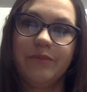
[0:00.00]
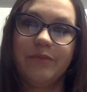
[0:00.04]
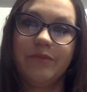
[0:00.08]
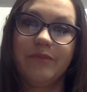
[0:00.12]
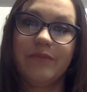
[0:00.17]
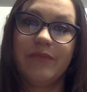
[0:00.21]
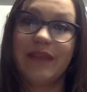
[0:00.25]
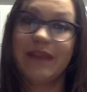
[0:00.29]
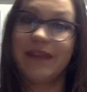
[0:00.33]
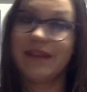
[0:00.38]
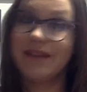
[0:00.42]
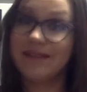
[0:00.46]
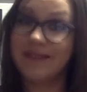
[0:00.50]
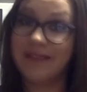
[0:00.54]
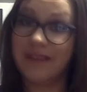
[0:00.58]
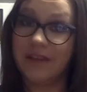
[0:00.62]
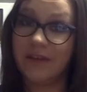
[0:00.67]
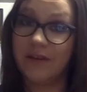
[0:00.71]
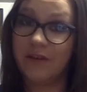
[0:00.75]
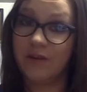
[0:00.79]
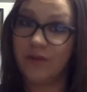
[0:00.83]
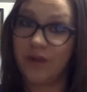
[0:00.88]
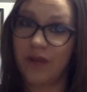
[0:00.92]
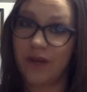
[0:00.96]
They
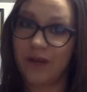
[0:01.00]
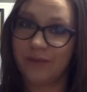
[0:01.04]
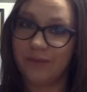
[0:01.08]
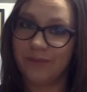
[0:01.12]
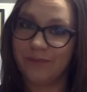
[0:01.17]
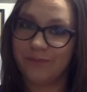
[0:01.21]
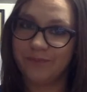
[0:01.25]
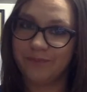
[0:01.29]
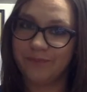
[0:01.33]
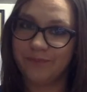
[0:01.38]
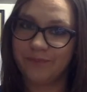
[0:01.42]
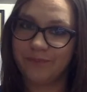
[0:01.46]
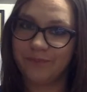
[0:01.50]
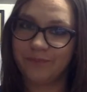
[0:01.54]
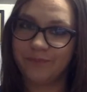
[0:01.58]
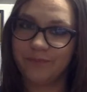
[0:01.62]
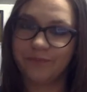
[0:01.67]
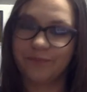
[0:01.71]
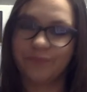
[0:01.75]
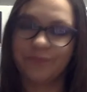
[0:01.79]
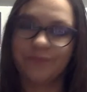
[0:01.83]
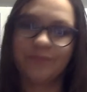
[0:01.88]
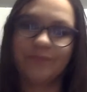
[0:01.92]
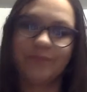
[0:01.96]
continue to run.
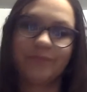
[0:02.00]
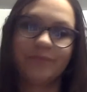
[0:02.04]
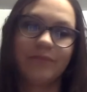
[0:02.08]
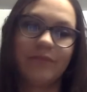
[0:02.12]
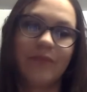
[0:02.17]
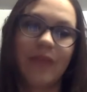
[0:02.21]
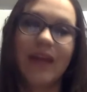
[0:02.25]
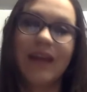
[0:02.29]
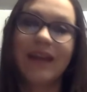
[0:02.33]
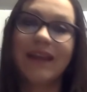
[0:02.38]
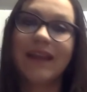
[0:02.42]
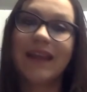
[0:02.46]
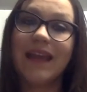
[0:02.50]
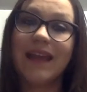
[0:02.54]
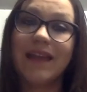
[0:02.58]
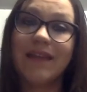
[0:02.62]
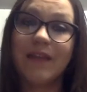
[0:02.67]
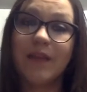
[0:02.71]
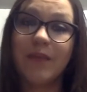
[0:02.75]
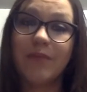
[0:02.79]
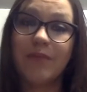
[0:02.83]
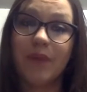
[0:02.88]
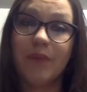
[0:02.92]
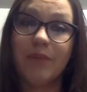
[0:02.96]
And again,
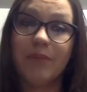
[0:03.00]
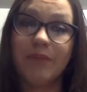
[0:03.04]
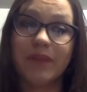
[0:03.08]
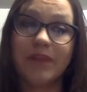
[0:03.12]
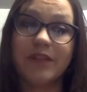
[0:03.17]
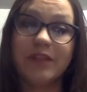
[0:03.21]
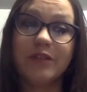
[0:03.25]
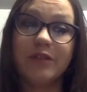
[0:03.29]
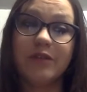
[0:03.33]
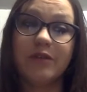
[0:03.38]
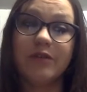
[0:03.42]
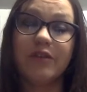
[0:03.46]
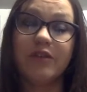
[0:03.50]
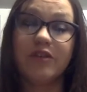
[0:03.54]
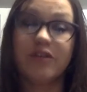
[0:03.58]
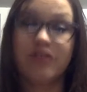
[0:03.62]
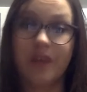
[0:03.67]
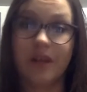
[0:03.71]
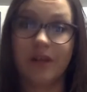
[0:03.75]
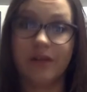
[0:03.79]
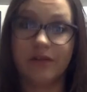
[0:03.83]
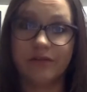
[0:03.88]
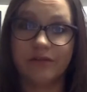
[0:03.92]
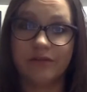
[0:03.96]
they bump into the
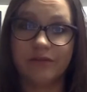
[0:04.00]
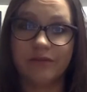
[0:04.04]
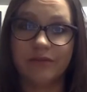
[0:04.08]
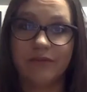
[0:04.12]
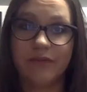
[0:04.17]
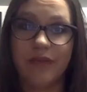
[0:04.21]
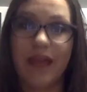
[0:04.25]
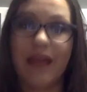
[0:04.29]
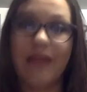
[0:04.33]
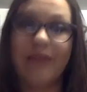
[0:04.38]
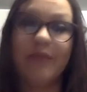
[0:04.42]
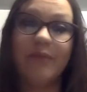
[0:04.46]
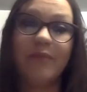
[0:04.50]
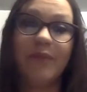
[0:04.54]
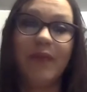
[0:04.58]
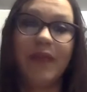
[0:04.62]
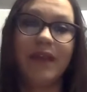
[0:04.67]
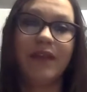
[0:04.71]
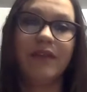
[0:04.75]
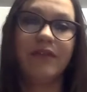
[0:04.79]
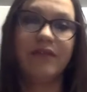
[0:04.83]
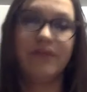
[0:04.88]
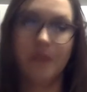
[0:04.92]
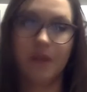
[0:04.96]
shelf and the
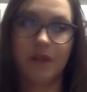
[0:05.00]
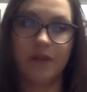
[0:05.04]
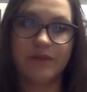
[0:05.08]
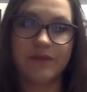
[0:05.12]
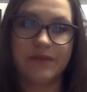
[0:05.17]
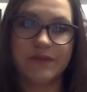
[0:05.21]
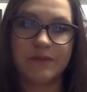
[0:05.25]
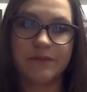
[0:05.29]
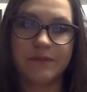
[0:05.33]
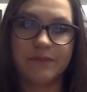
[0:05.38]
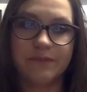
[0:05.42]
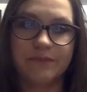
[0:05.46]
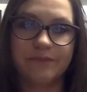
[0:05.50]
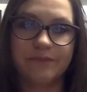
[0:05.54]
paint falls.